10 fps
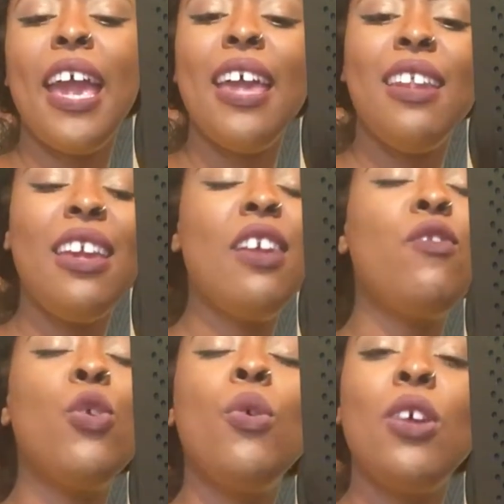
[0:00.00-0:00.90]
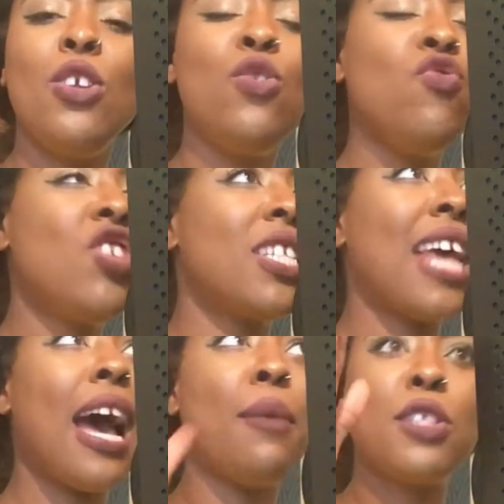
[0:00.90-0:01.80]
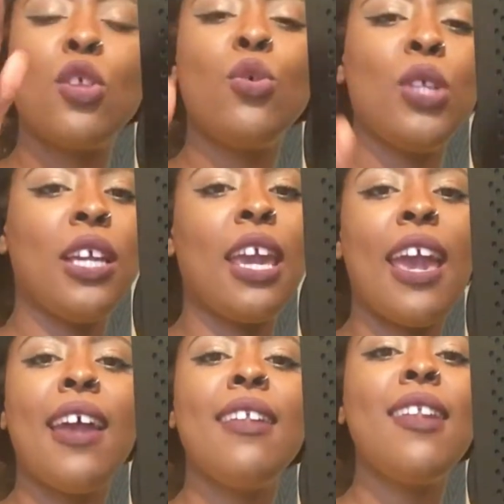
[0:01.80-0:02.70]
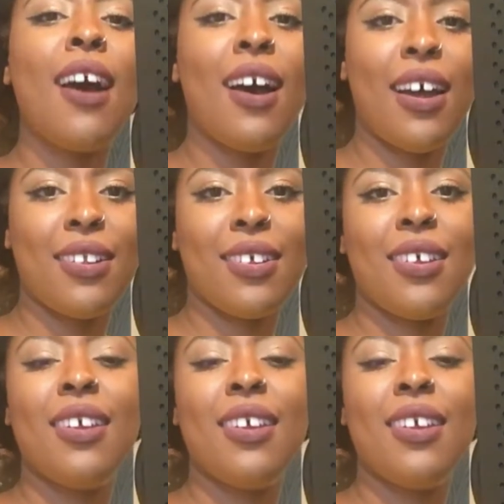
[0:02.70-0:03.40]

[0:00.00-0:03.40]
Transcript: And if you just absolutely cannot